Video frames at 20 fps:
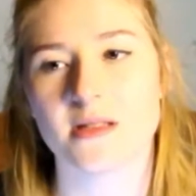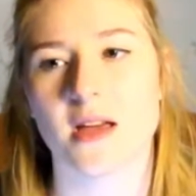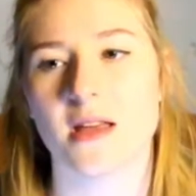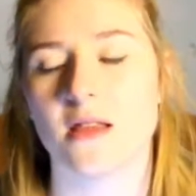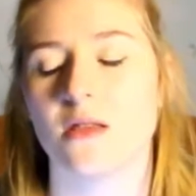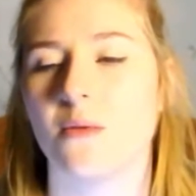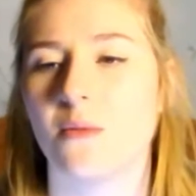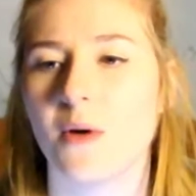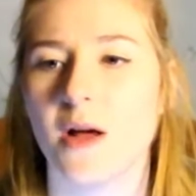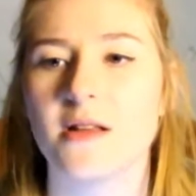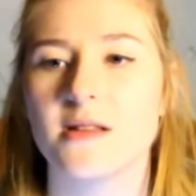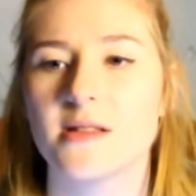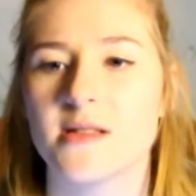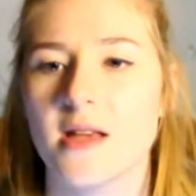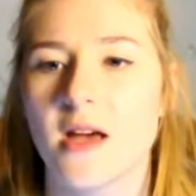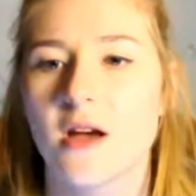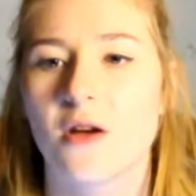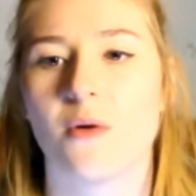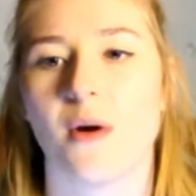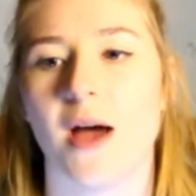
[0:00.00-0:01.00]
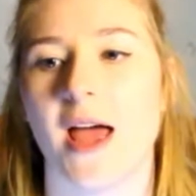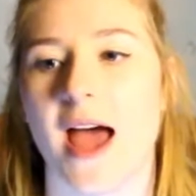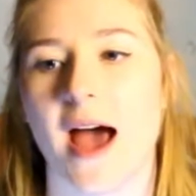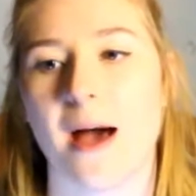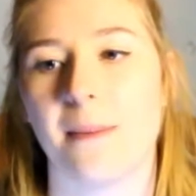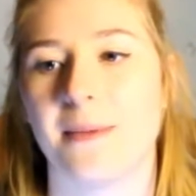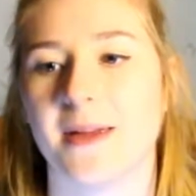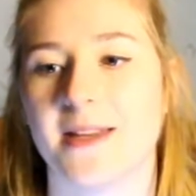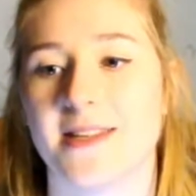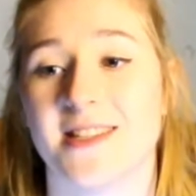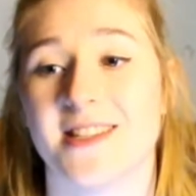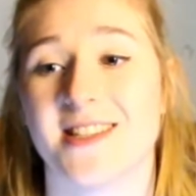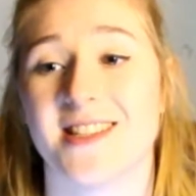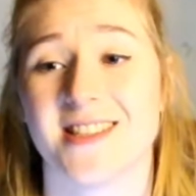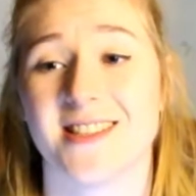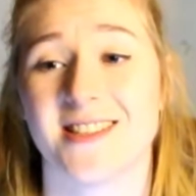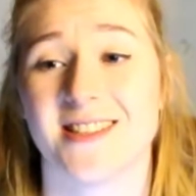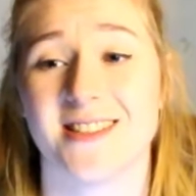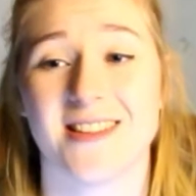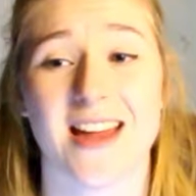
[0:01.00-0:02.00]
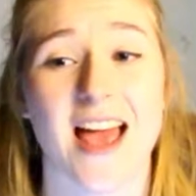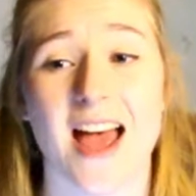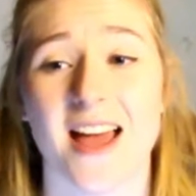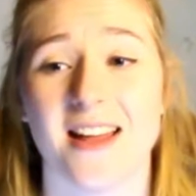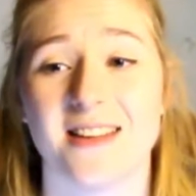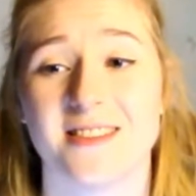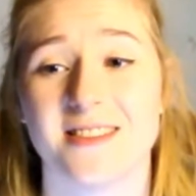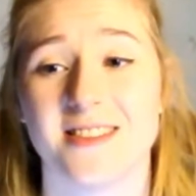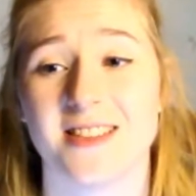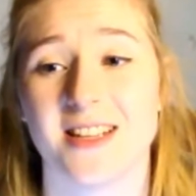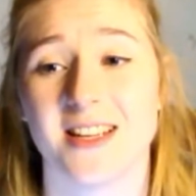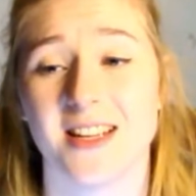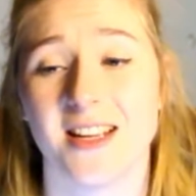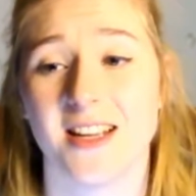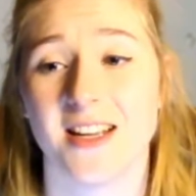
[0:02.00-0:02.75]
like the ones that are quite happy to stand